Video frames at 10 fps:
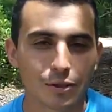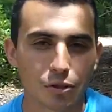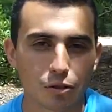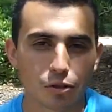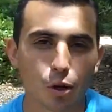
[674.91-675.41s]

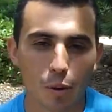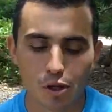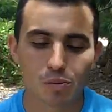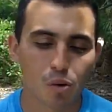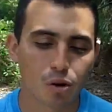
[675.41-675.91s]
There's so
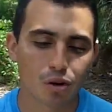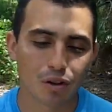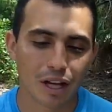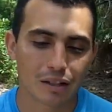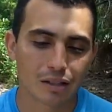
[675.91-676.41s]
much
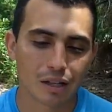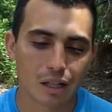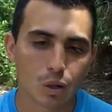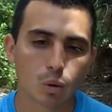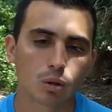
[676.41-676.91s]
more that
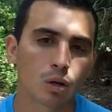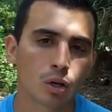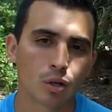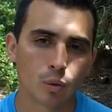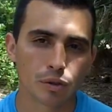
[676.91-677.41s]
you will
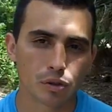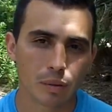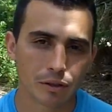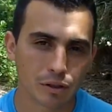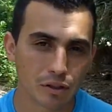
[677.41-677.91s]
learn once
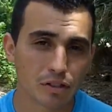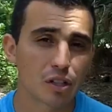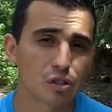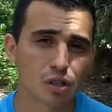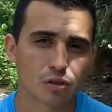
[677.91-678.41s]
you make the
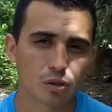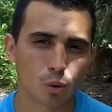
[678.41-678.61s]
decision